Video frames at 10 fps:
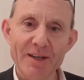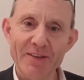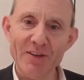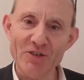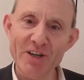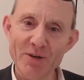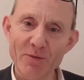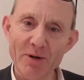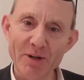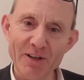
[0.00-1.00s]
the chain of
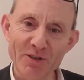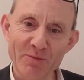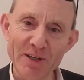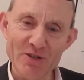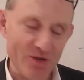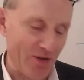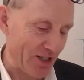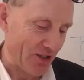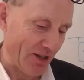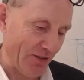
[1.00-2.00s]
water molecules has been
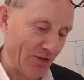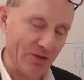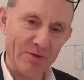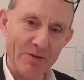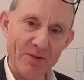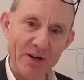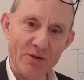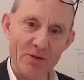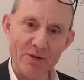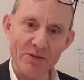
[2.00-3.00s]
stretched, and this is referred
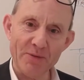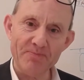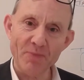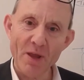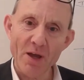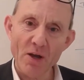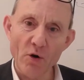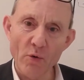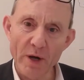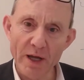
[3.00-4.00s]
to as a
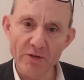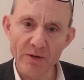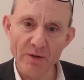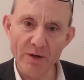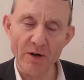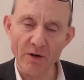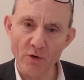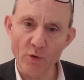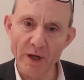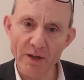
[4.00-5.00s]
cohesion.
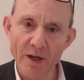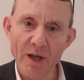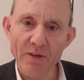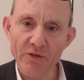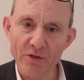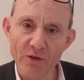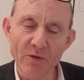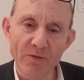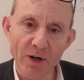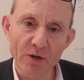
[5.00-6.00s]
This is
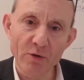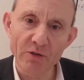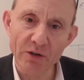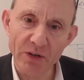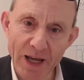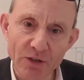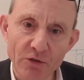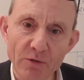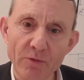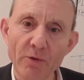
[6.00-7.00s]
referred to as a
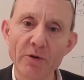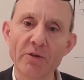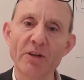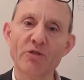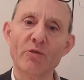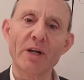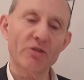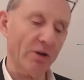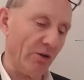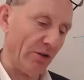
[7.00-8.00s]
tension force, a
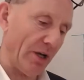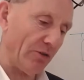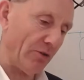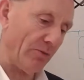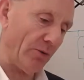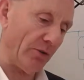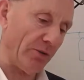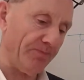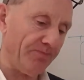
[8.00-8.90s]
stretching or tension force.